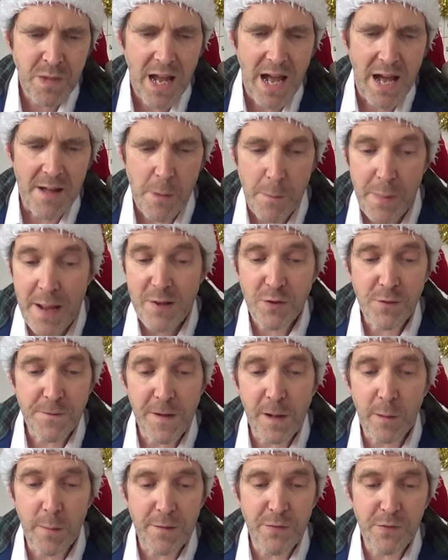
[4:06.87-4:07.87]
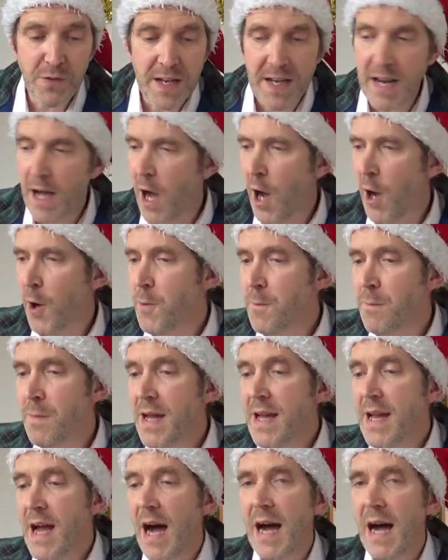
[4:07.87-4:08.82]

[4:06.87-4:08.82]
The best film I've seen at home,